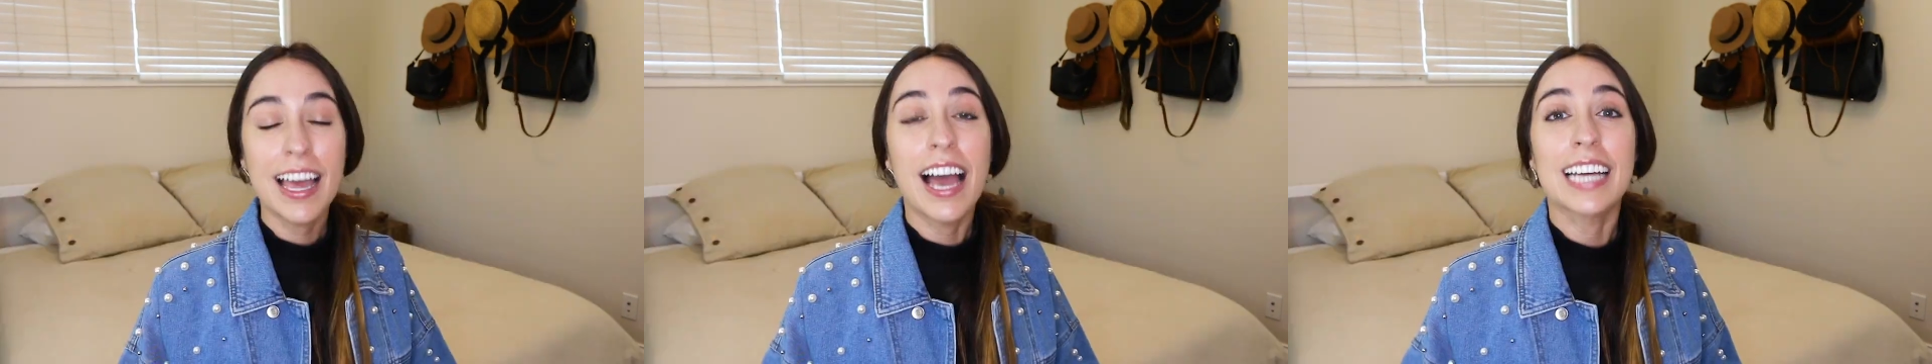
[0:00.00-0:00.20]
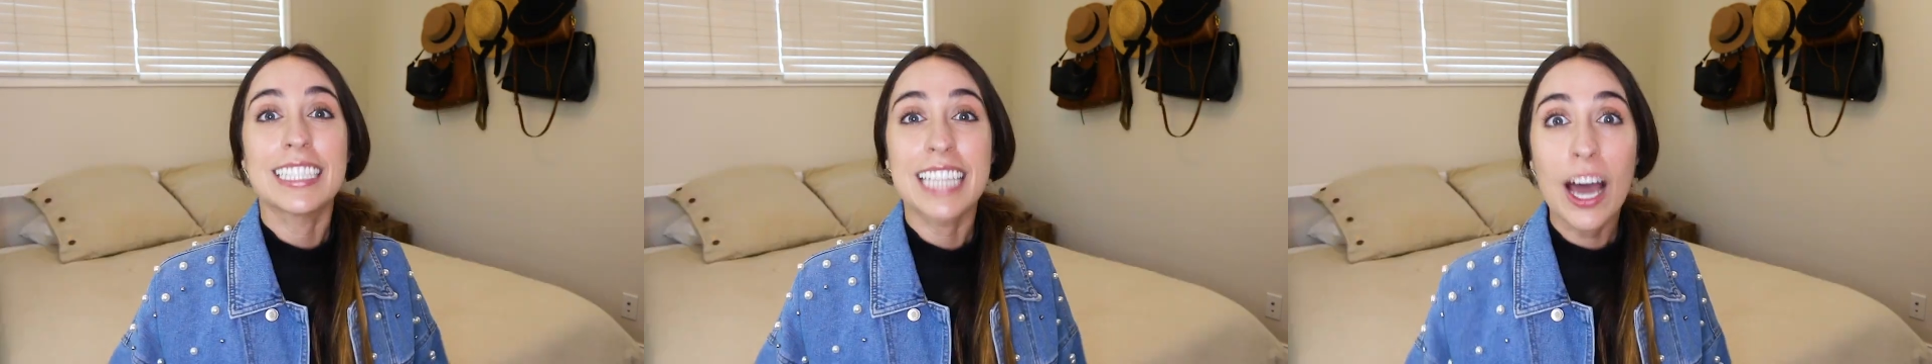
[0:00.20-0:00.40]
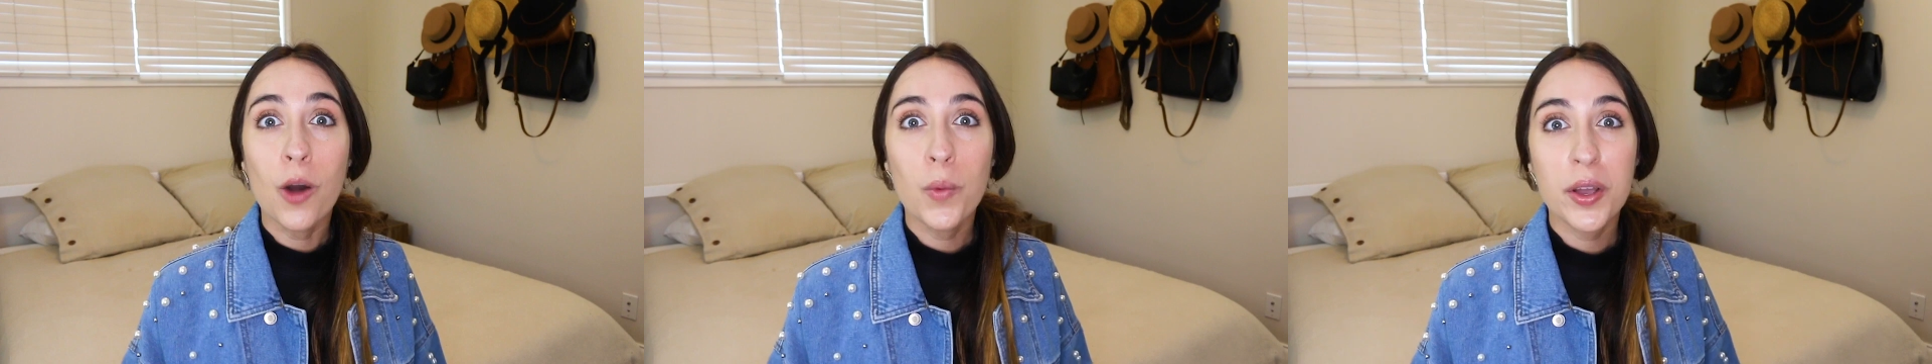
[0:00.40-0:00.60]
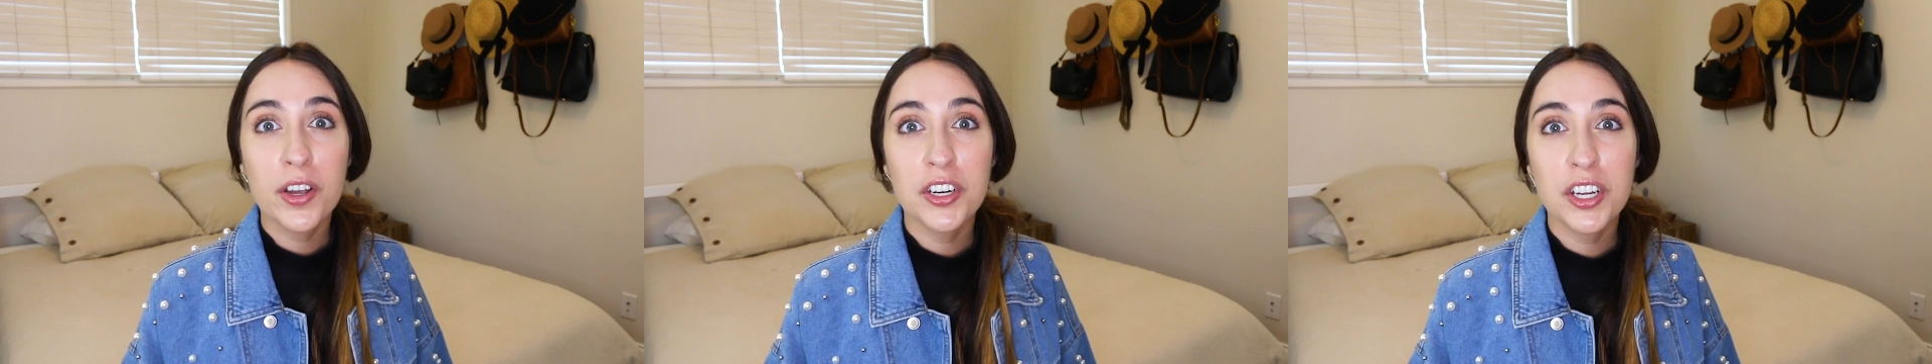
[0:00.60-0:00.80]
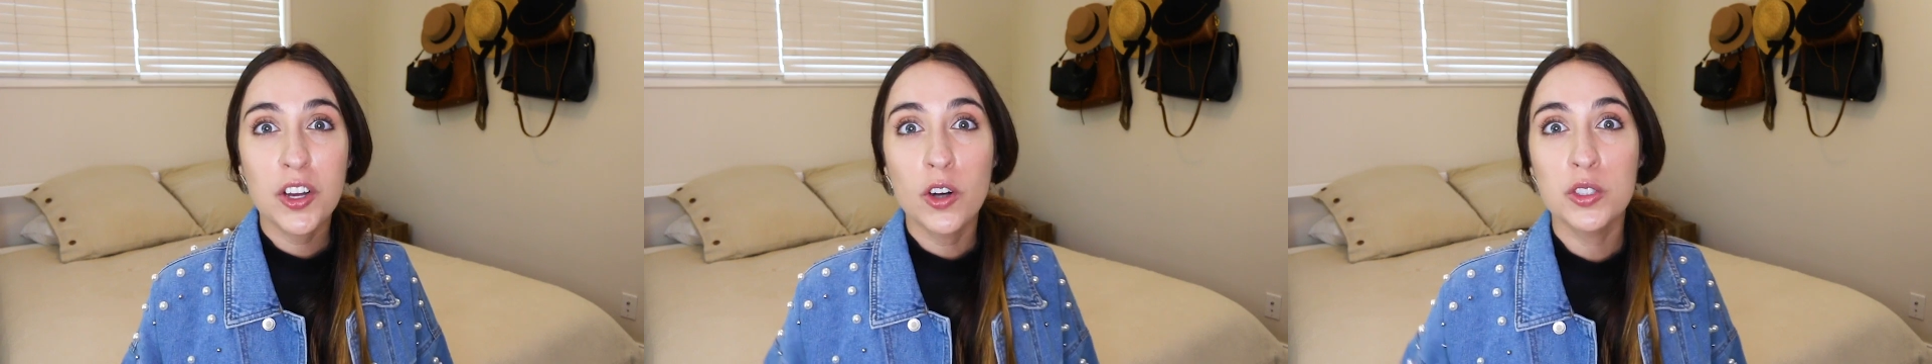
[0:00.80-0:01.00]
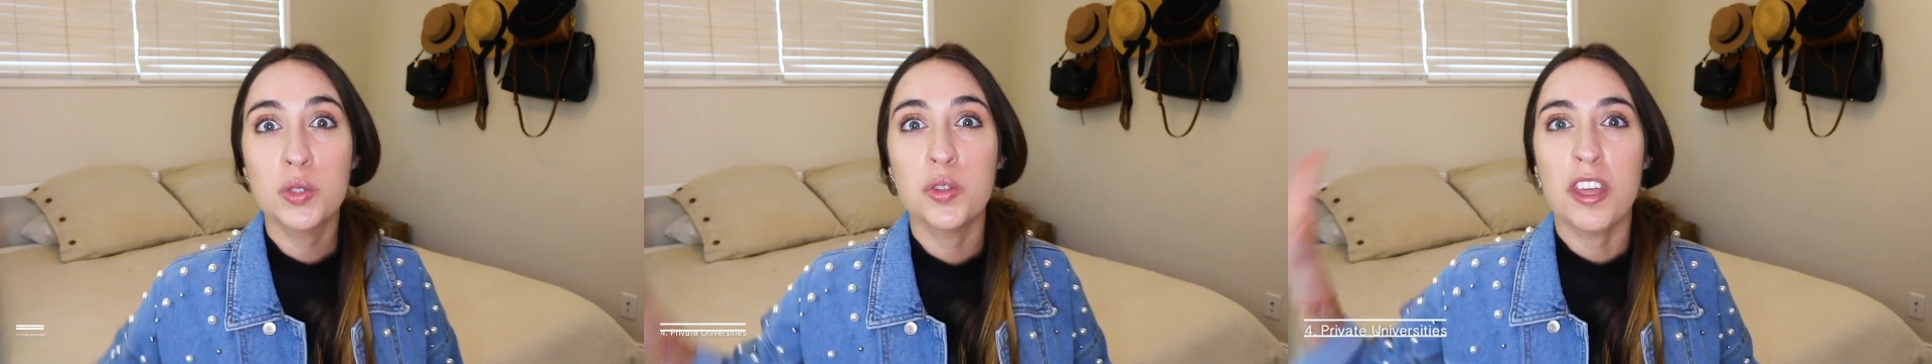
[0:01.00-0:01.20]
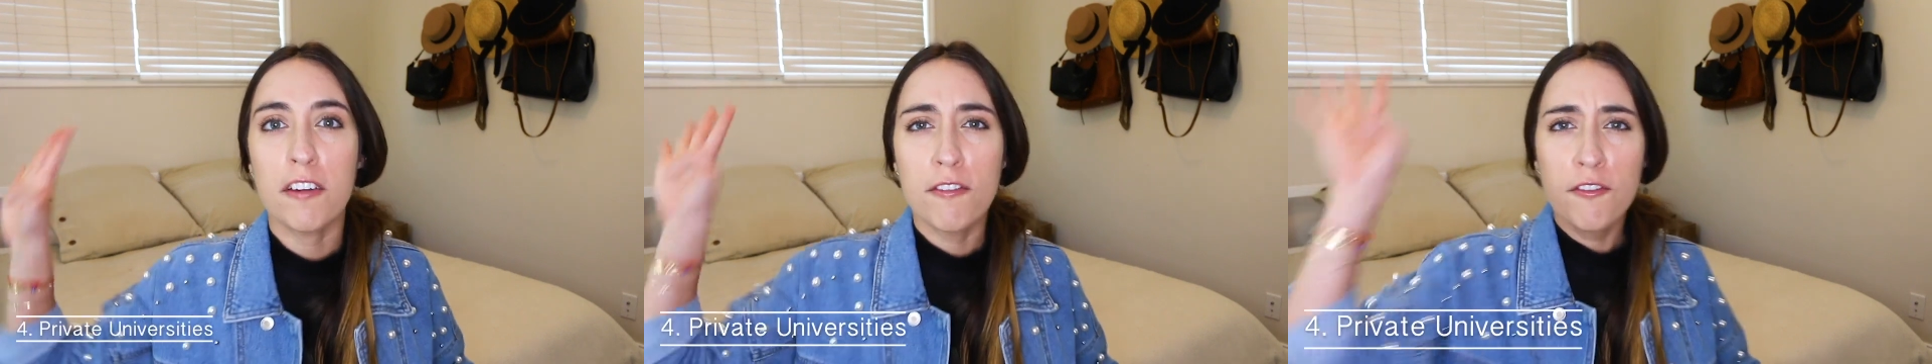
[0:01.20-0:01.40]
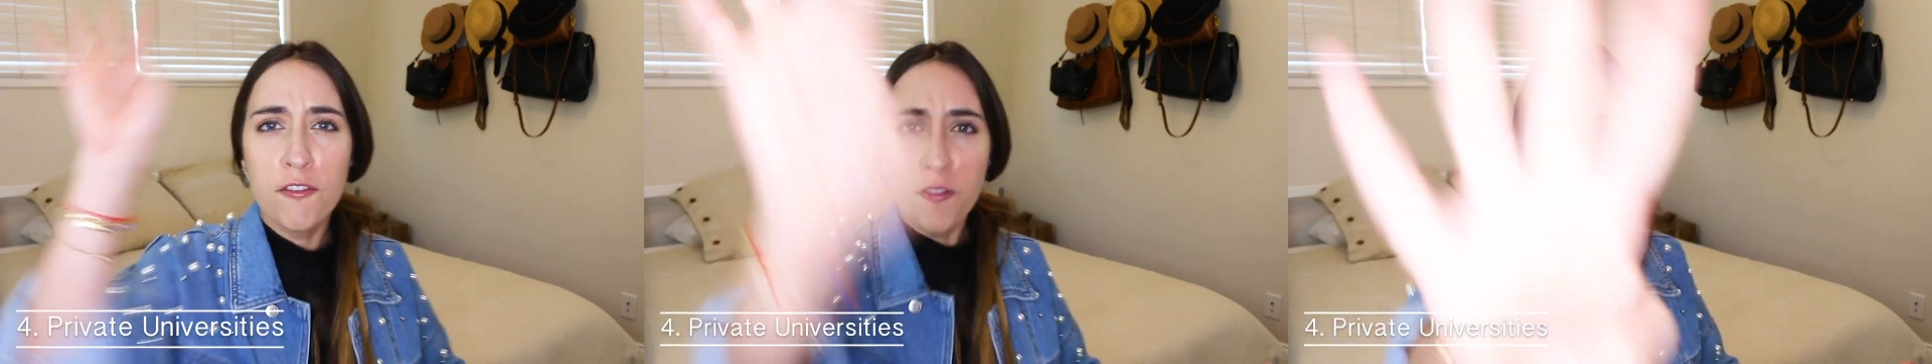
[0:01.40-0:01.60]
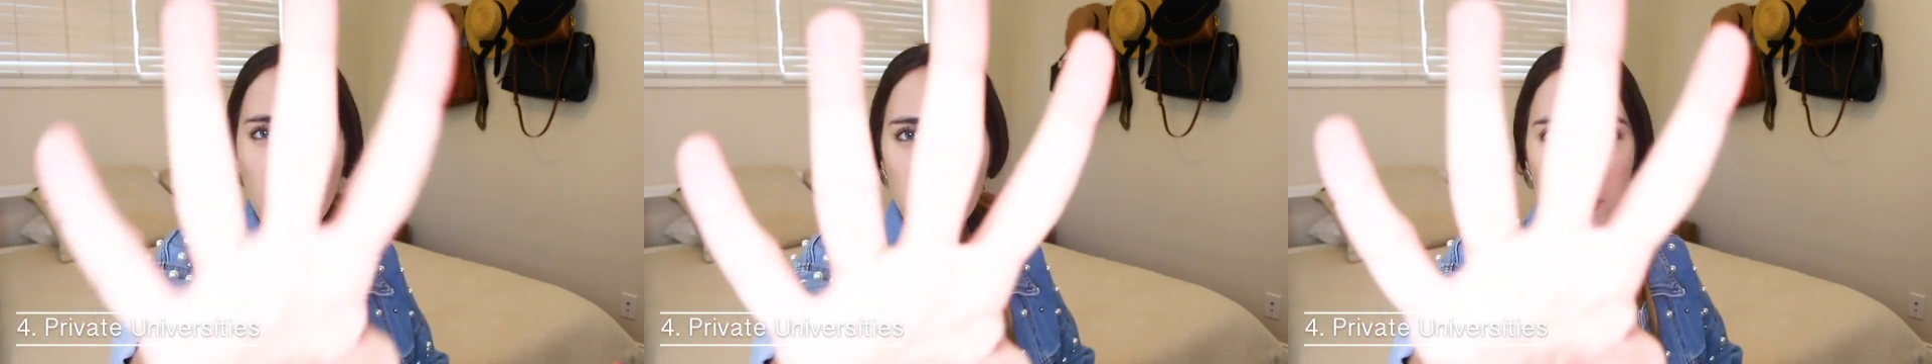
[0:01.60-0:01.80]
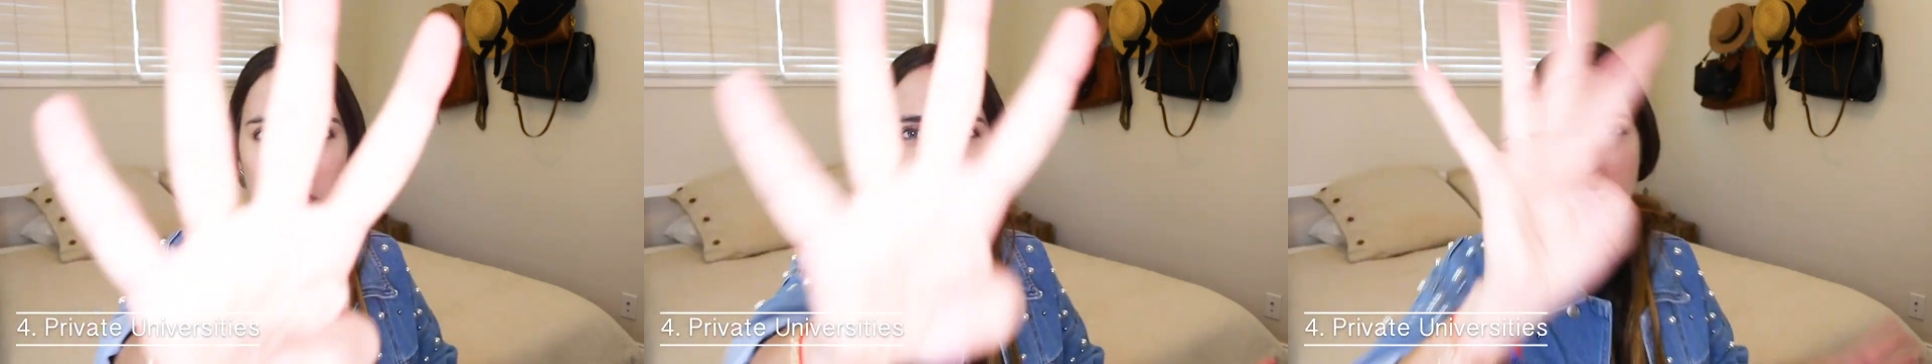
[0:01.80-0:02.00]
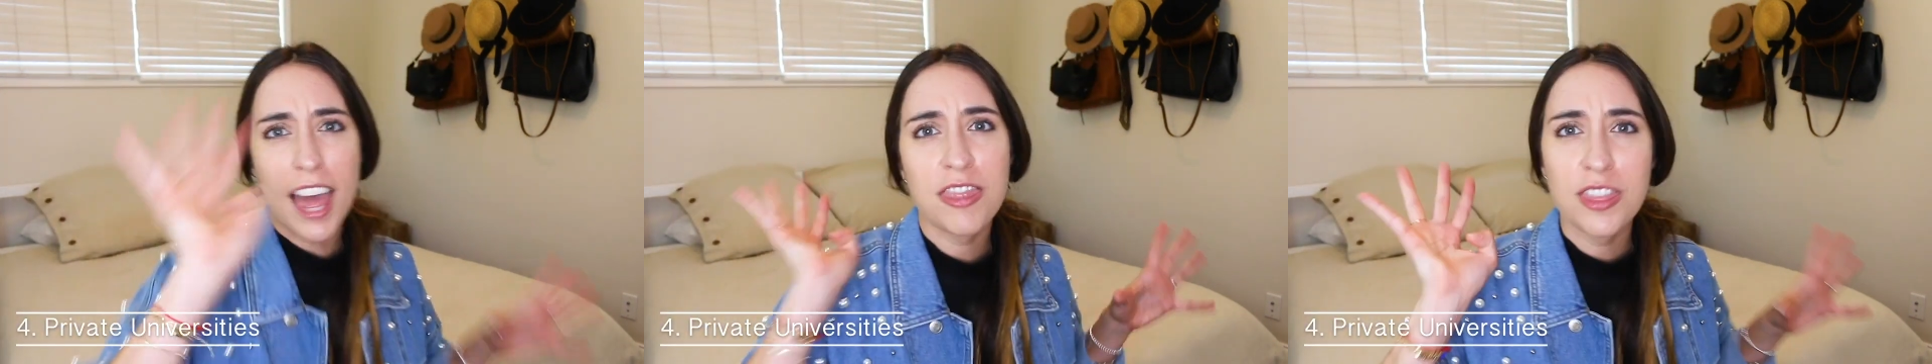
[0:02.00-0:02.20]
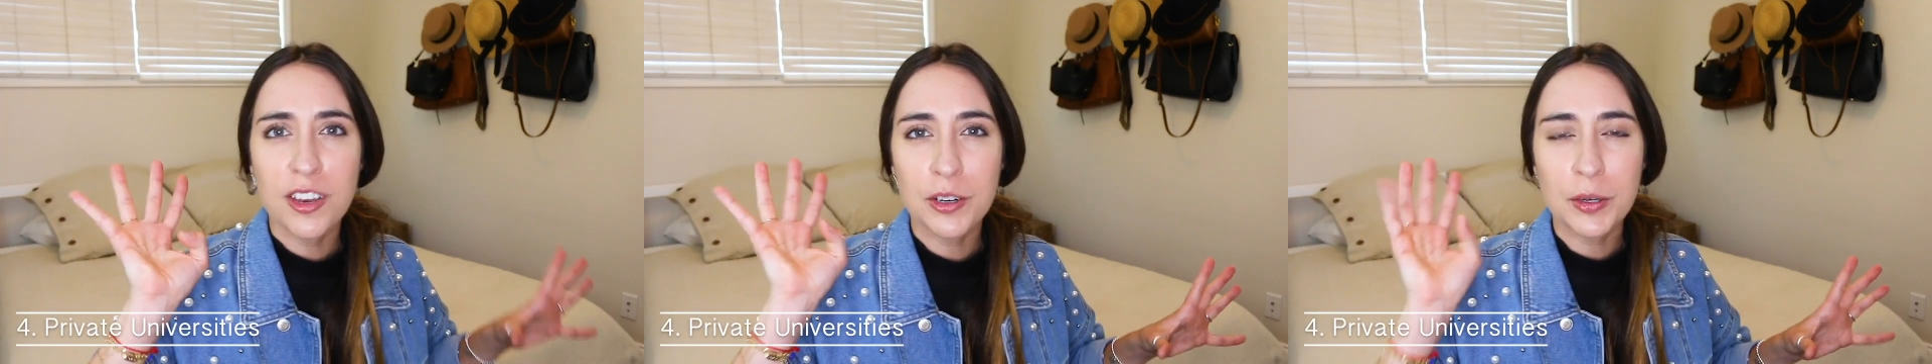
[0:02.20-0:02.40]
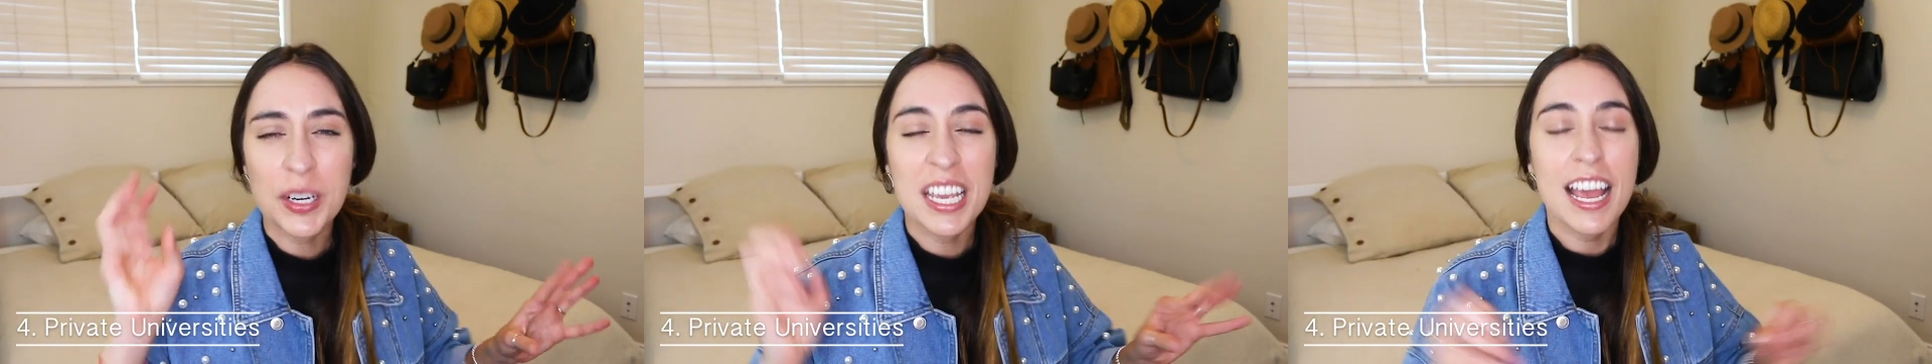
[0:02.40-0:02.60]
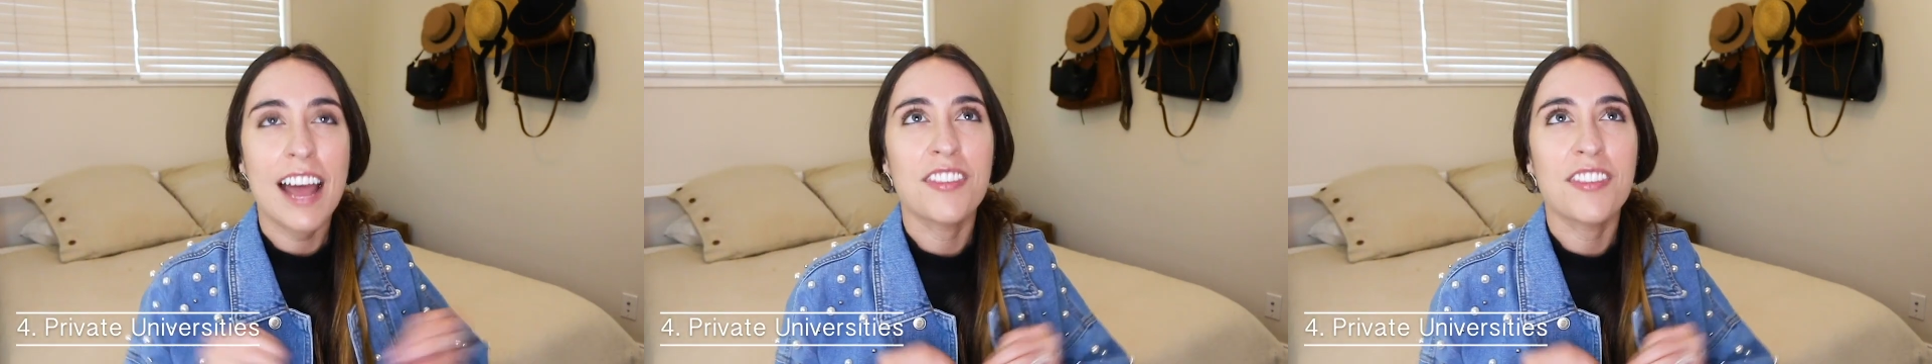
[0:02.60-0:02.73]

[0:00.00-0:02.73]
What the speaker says: And now we're gonna go to the fourth category